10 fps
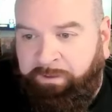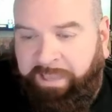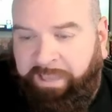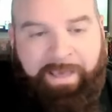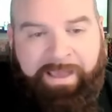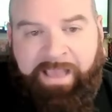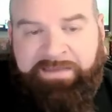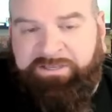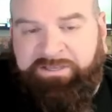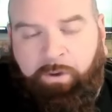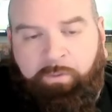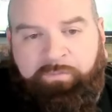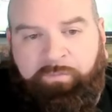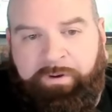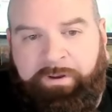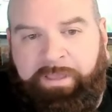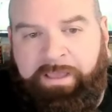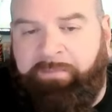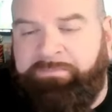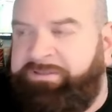they might actually go for it.
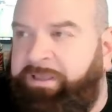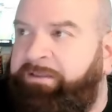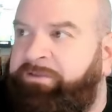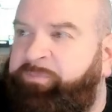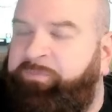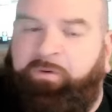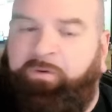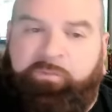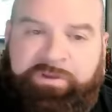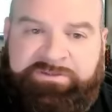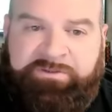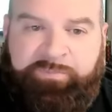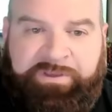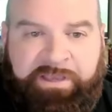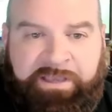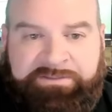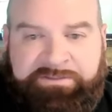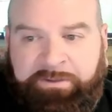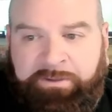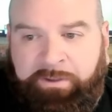And I'm saying this for a reason,
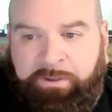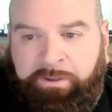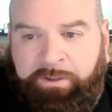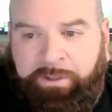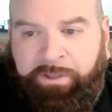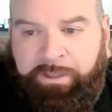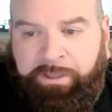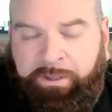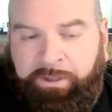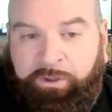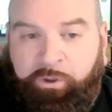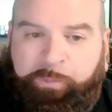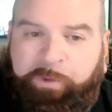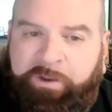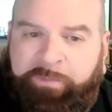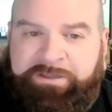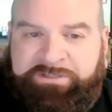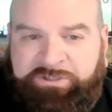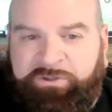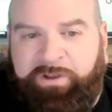because you pretty
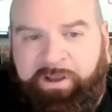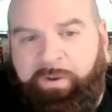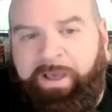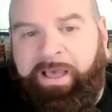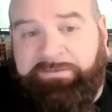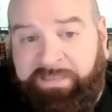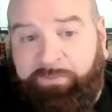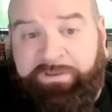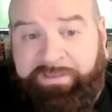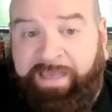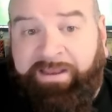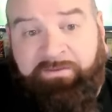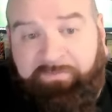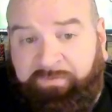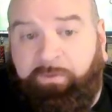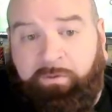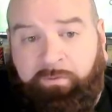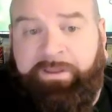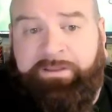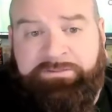much knew that Ohio State would get in the field
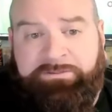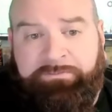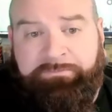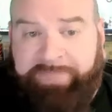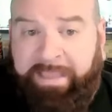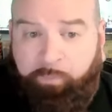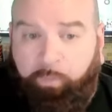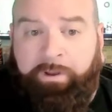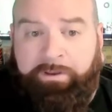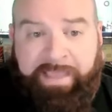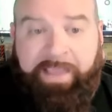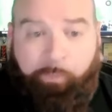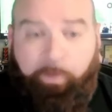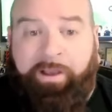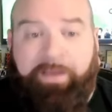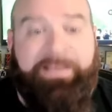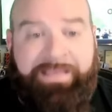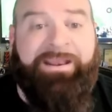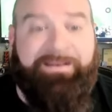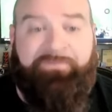goal range. They would. They were going to
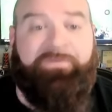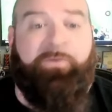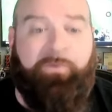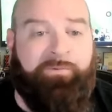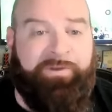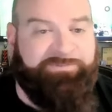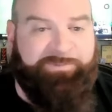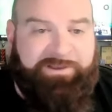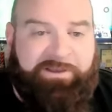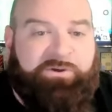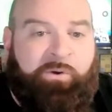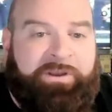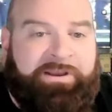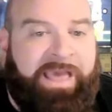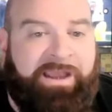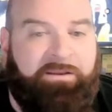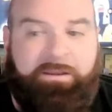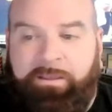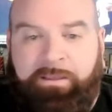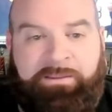get in the field goal range because Oregon hadn't
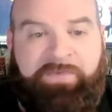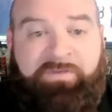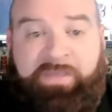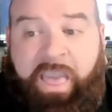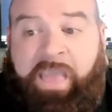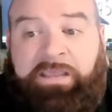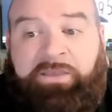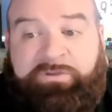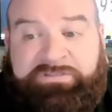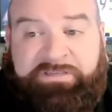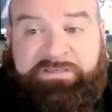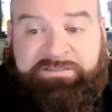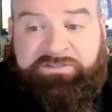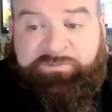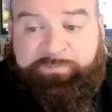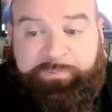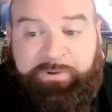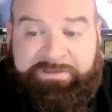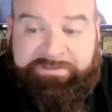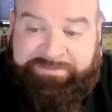given any resistance
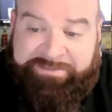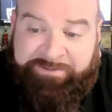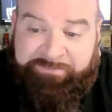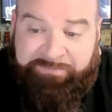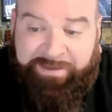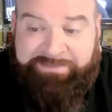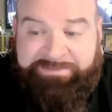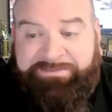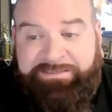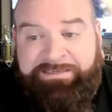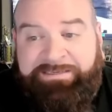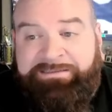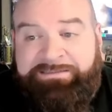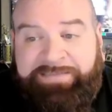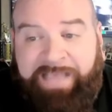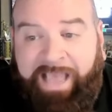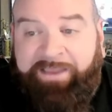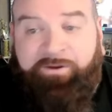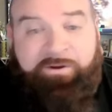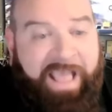pretty much the
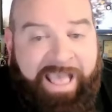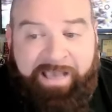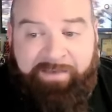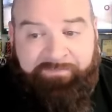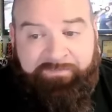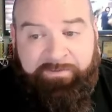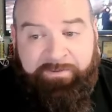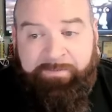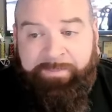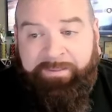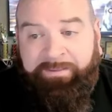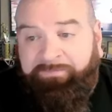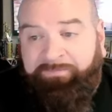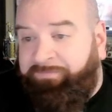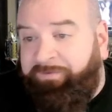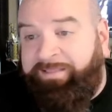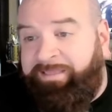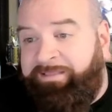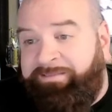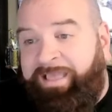entire half. Forget
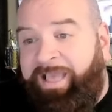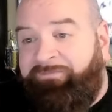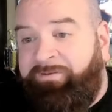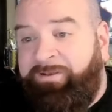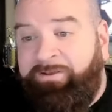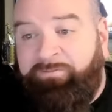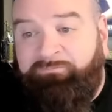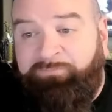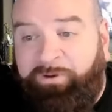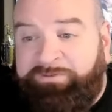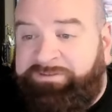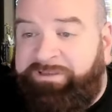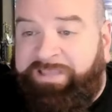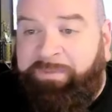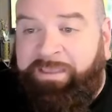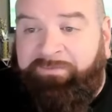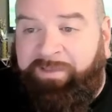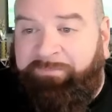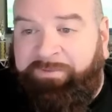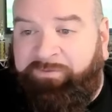the half. Most of the game,
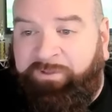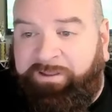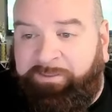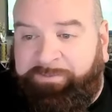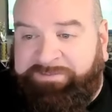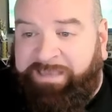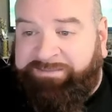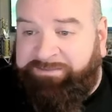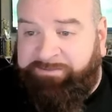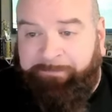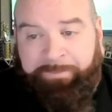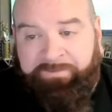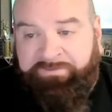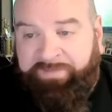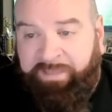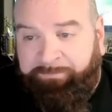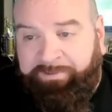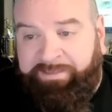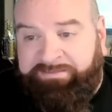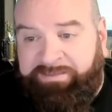if you look at the possessions, 10
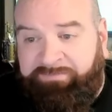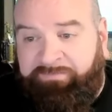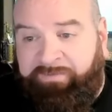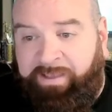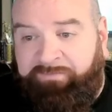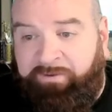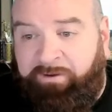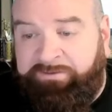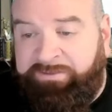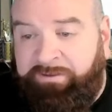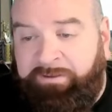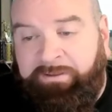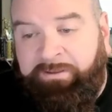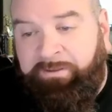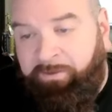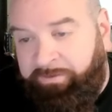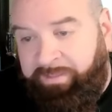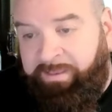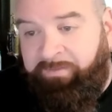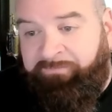plays, 75 yards.
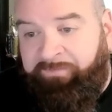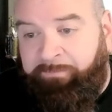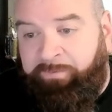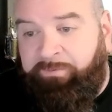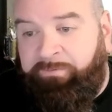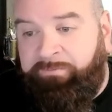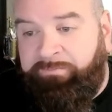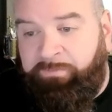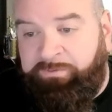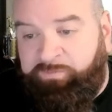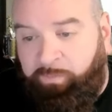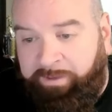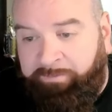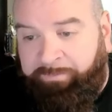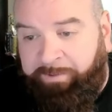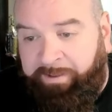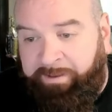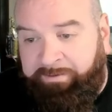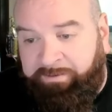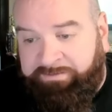Okay, they had a fumble. There was one
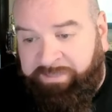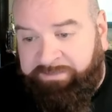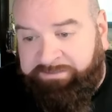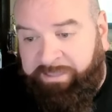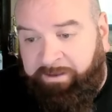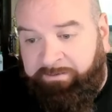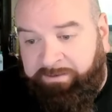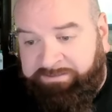punt, another touchdown, and